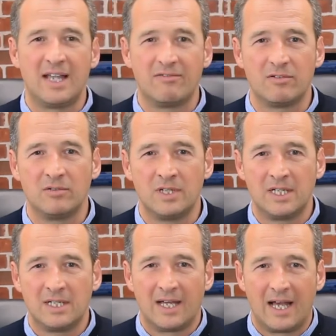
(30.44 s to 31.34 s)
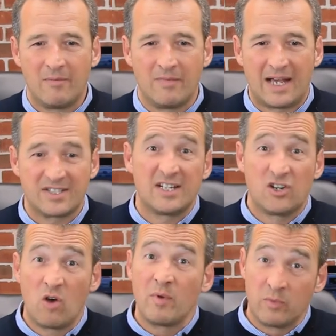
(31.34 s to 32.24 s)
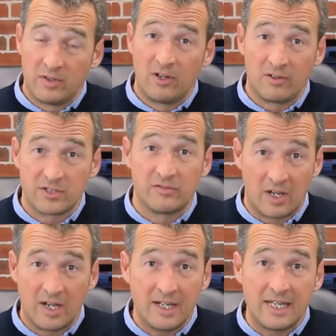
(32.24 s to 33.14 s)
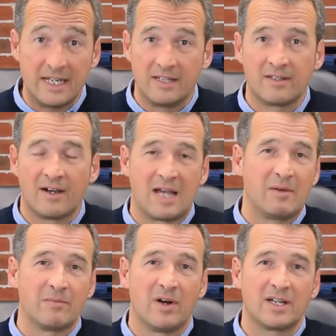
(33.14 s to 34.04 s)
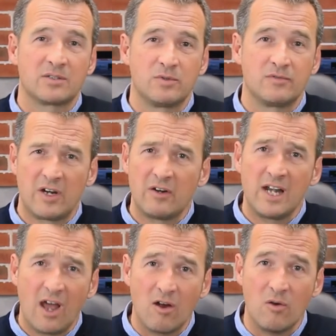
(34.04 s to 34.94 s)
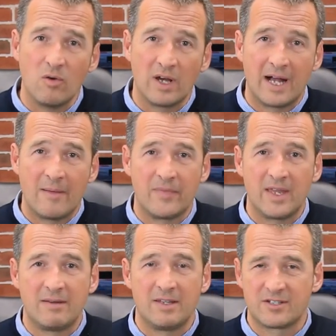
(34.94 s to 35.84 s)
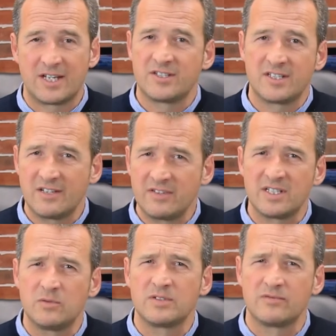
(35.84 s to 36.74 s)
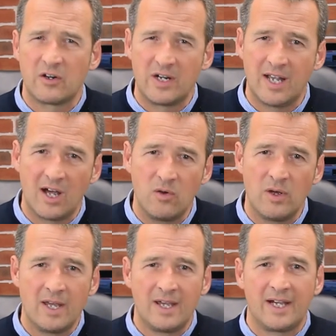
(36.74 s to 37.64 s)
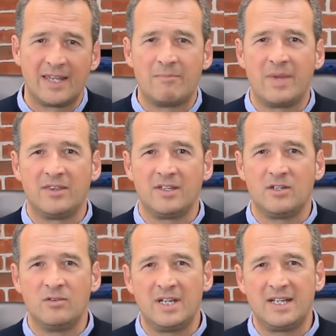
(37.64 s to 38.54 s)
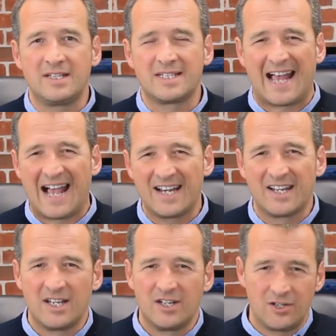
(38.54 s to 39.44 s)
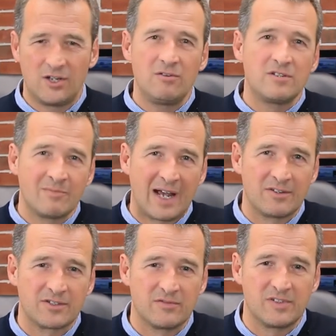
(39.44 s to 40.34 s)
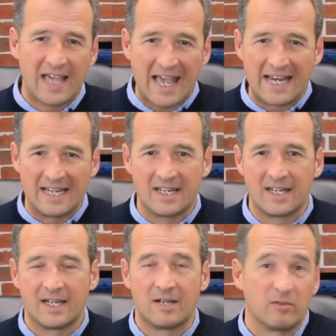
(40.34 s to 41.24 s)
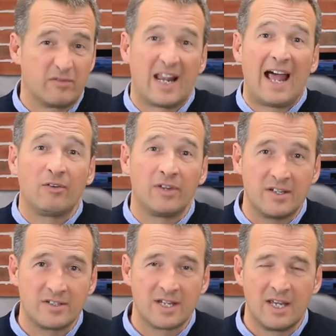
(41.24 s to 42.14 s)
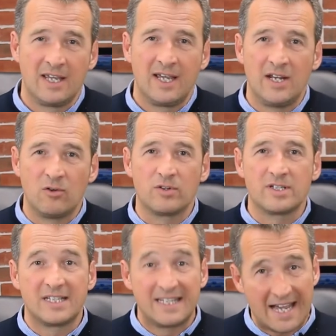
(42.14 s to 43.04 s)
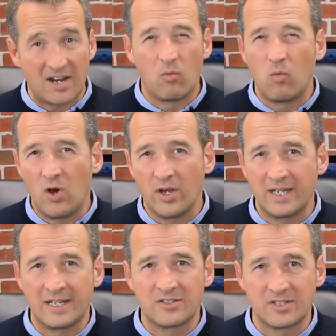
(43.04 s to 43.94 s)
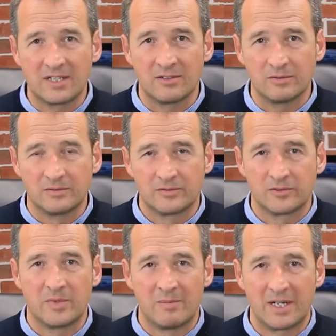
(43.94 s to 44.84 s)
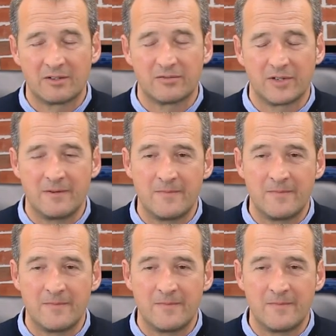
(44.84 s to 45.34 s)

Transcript: level, as in common with lots of early dynamic mics, was very low. The sensitivity was very low, and that meant that you needed to add huge amounts of gain, of loudness, in order to get a working signal from the microphone.